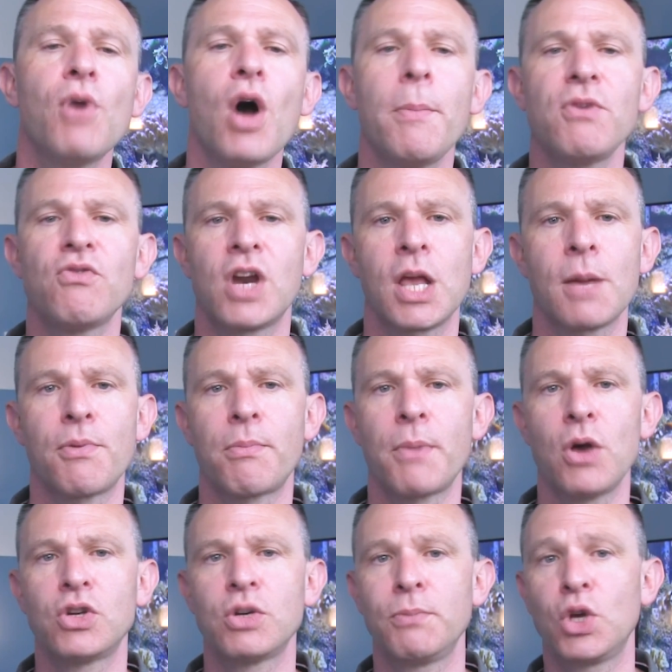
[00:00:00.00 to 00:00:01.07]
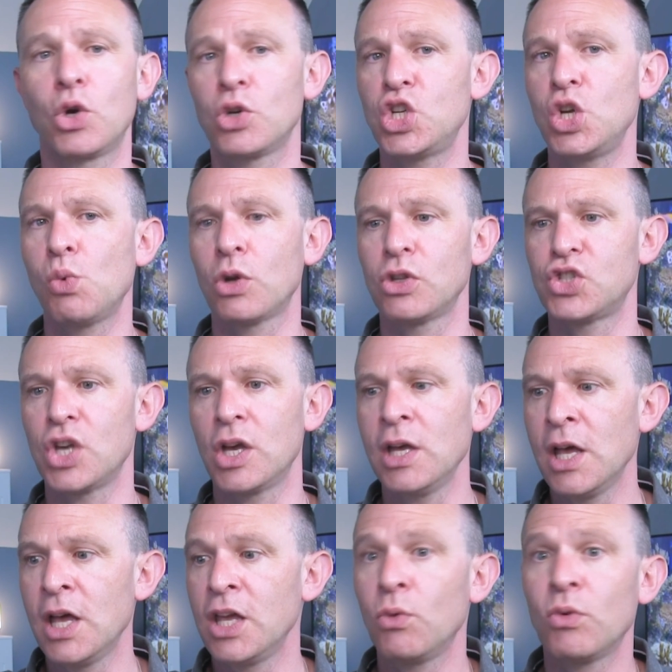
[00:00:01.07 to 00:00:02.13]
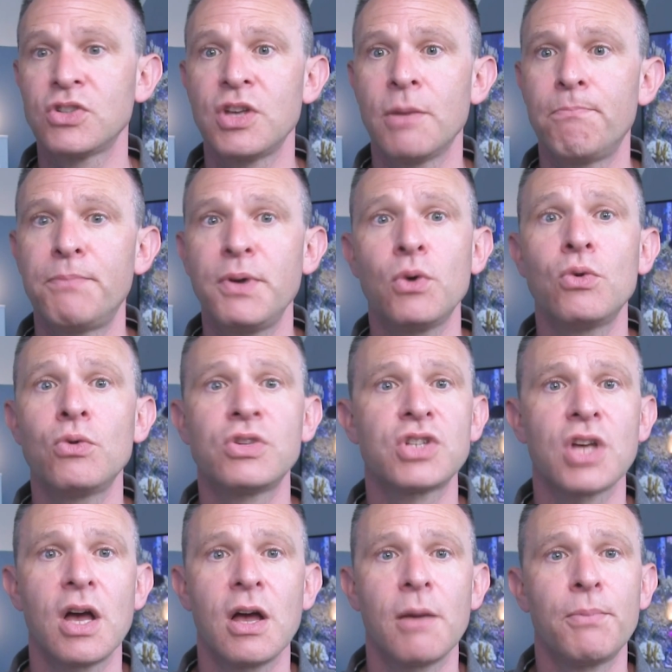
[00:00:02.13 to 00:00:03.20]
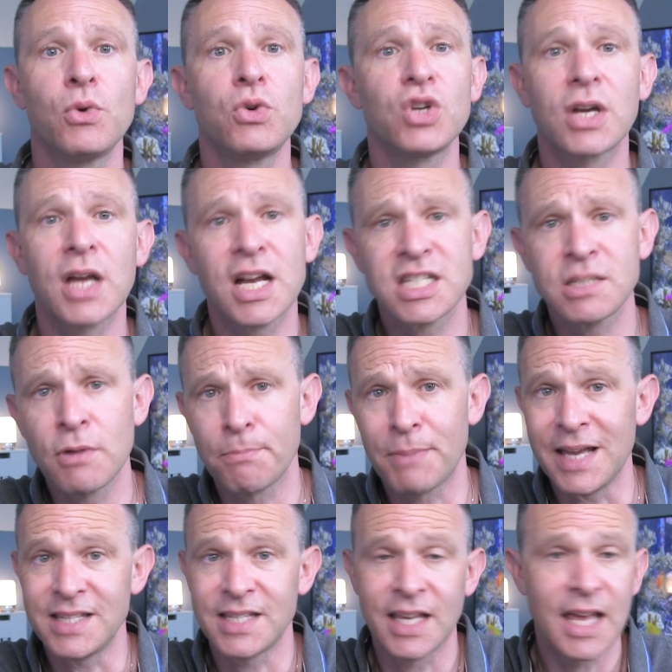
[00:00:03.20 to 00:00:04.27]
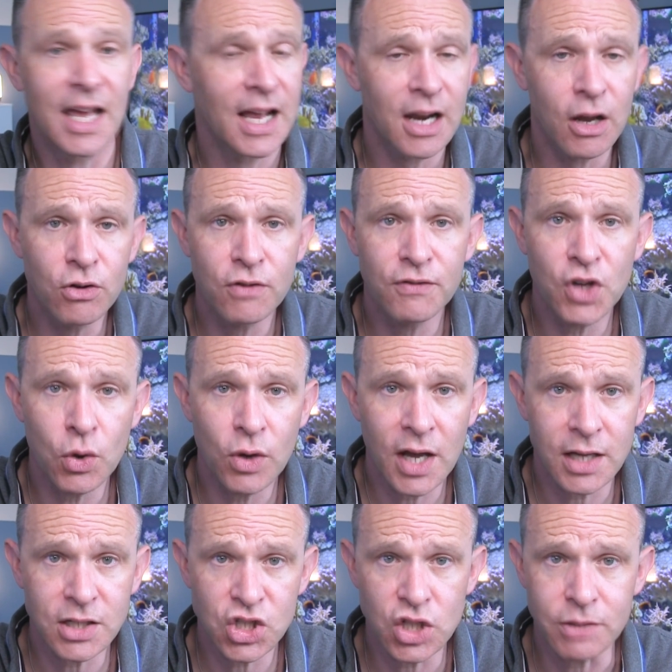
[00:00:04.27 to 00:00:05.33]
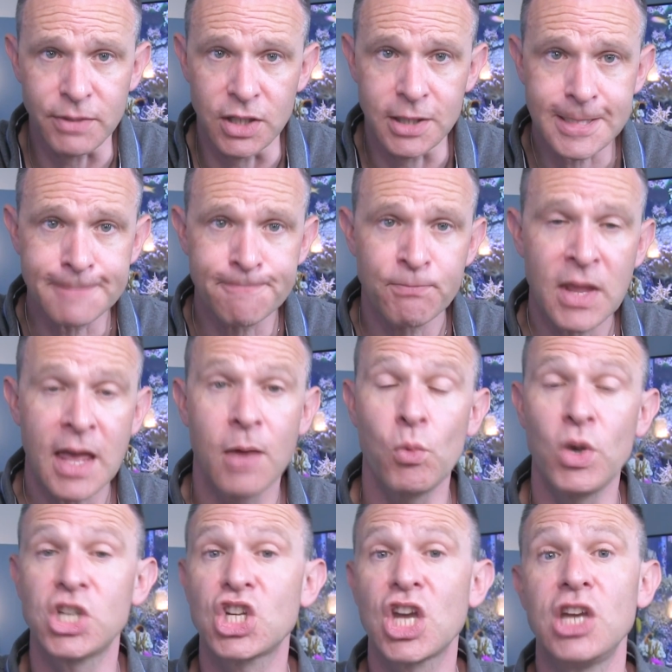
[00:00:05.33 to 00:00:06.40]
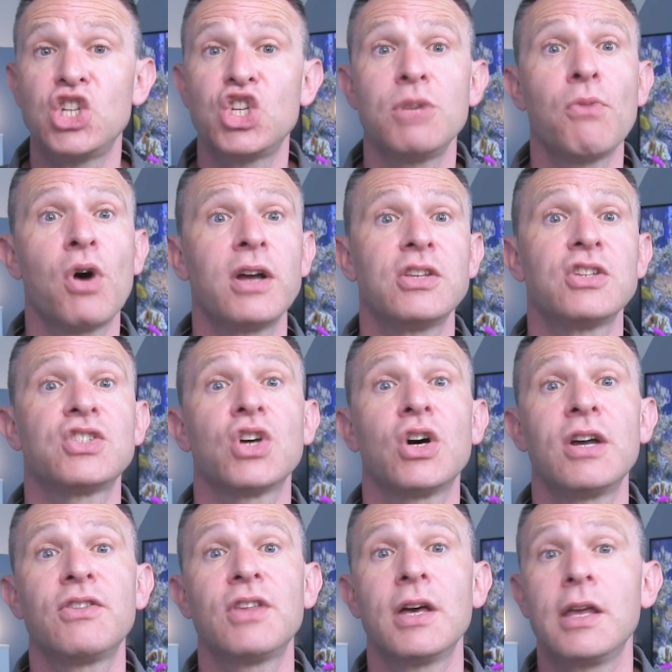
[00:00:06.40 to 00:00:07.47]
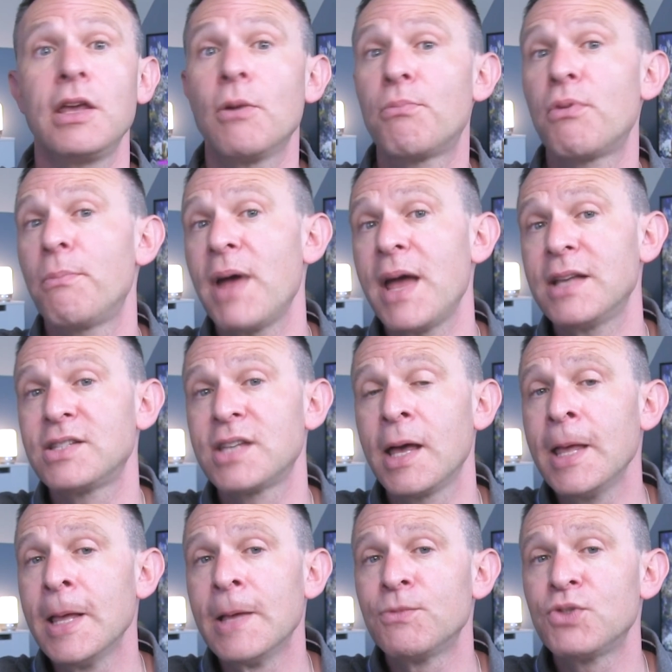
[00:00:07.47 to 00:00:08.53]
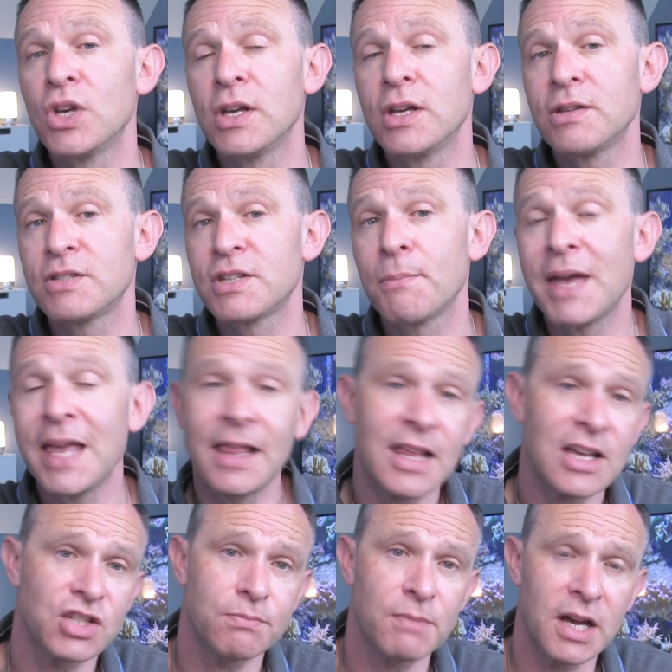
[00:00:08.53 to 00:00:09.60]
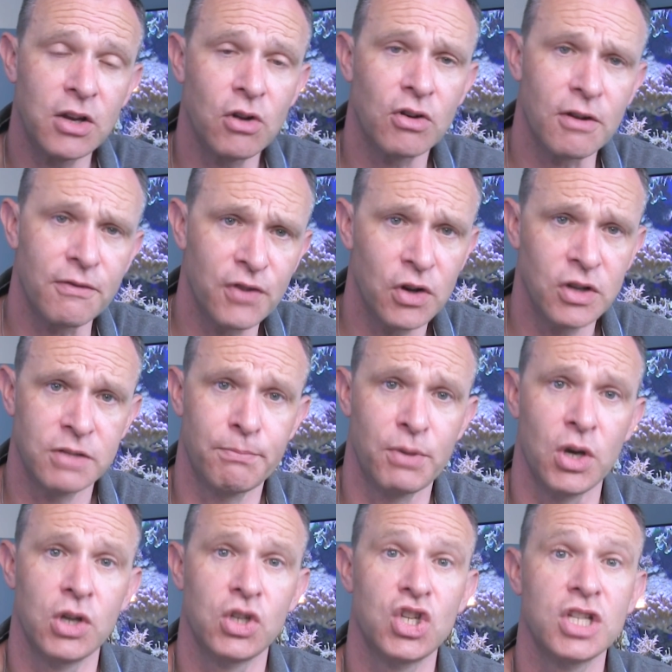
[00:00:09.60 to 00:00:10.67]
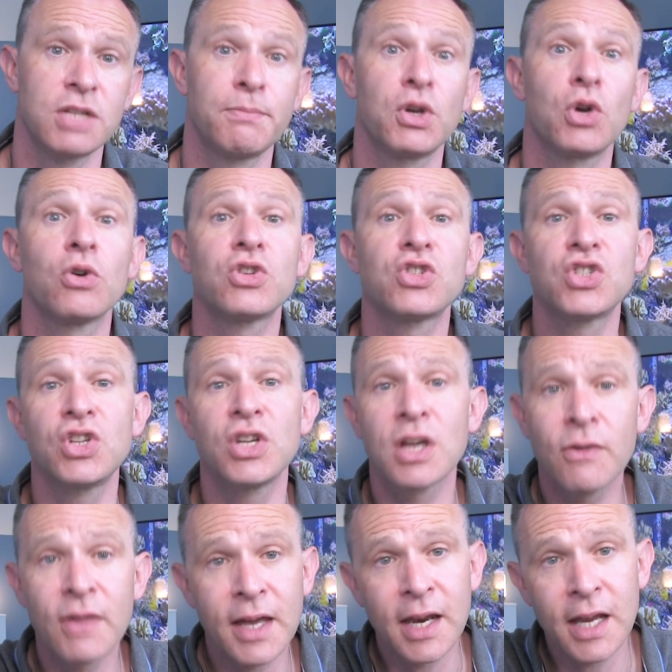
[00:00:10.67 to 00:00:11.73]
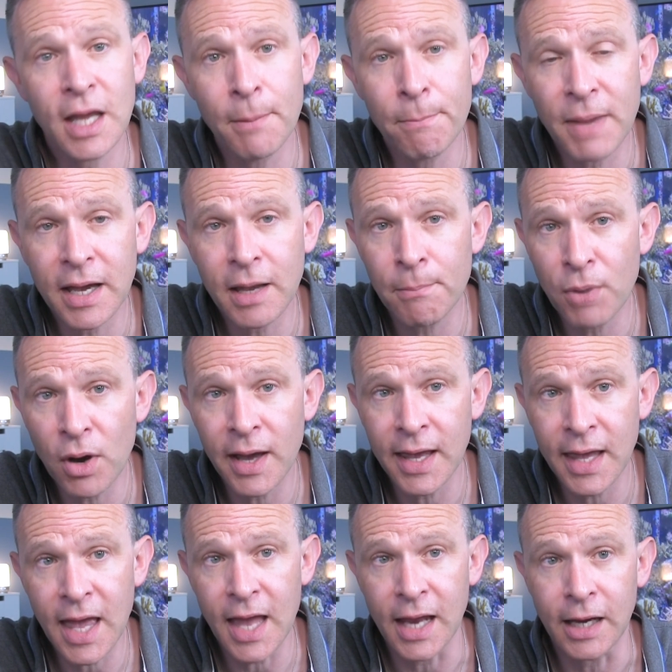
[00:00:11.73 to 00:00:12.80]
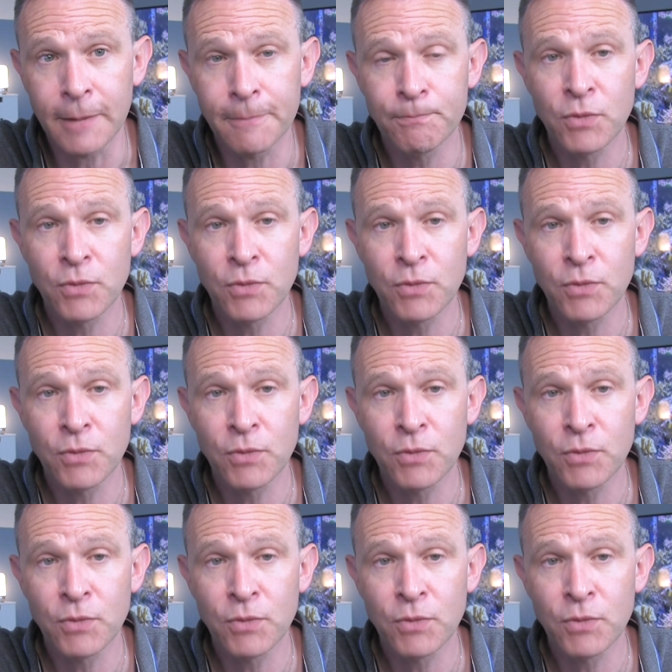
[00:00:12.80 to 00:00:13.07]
might be running a promotion because you want to build your customer base and get a load of new customers. In which case you might decide that you're prepared to make less money on the first purchase because they're going to come back and buy again.